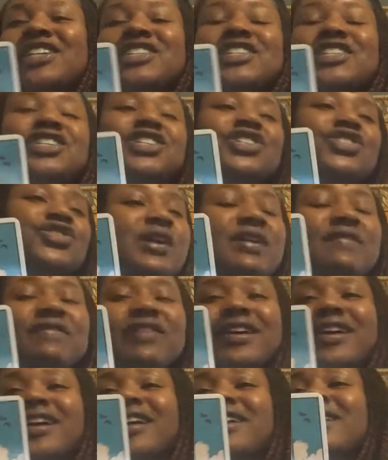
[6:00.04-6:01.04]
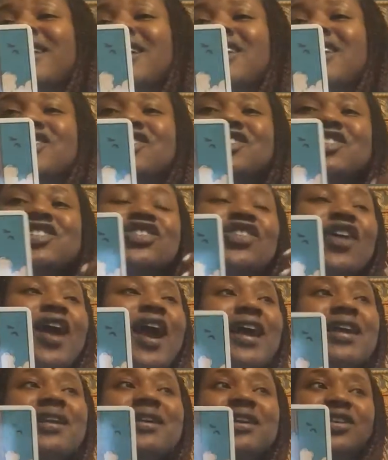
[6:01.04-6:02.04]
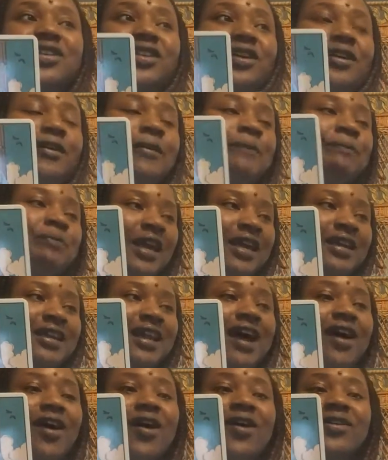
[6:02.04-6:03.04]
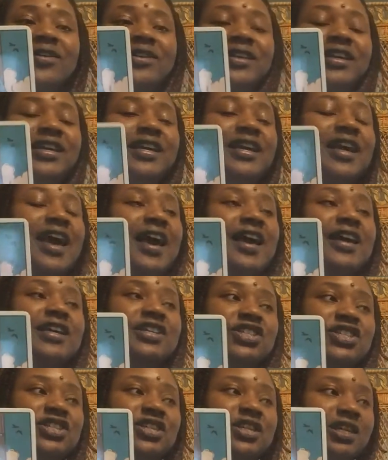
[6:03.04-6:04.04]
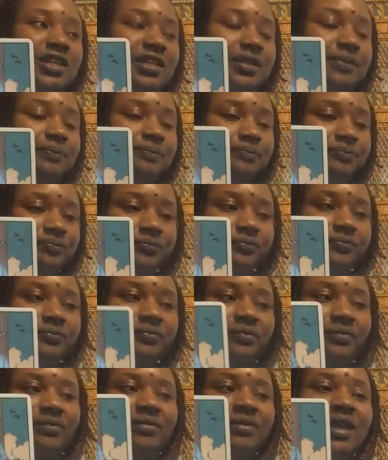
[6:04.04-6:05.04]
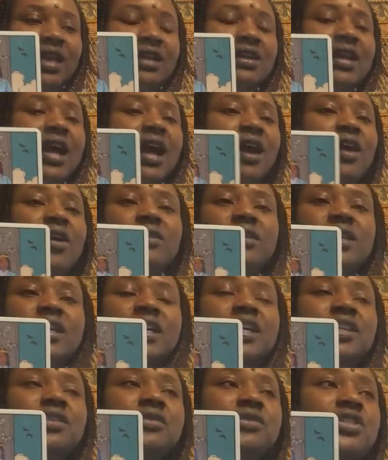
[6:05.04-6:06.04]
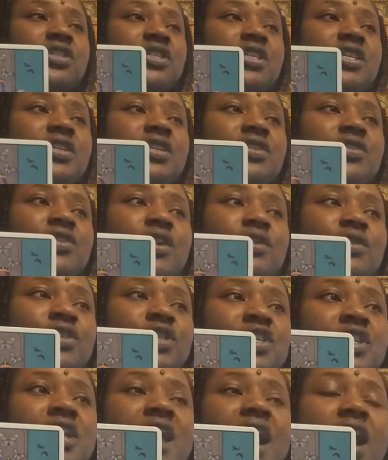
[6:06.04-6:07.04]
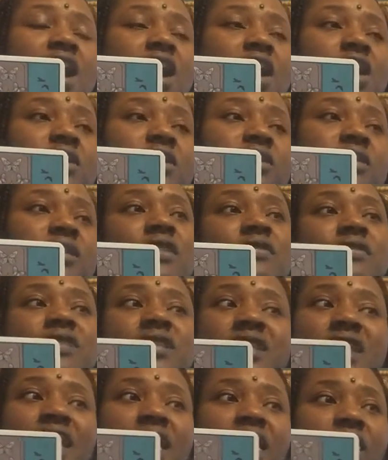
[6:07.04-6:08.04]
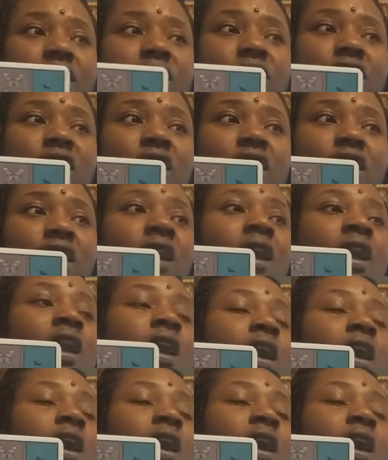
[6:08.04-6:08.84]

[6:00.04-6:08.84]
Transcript: She's driven. She's trying to, not only does she, she got herself together